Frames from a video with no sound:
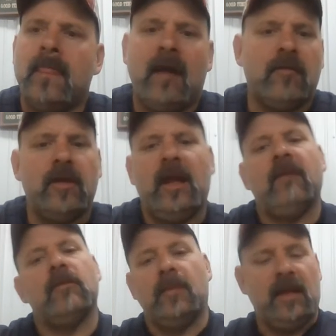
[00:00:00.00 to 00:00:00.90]

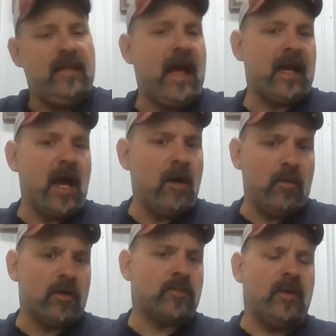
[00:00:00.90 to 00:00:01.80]
Everybody that guy
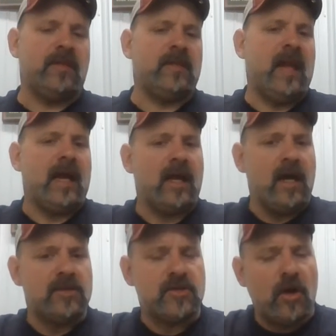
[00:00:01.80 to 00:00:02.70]
worked with in that
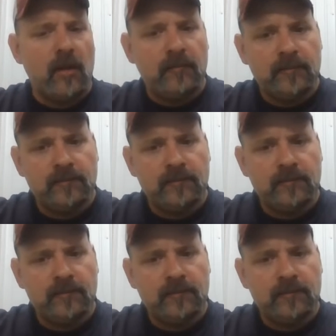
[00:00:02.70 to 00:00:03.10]
guy's shop,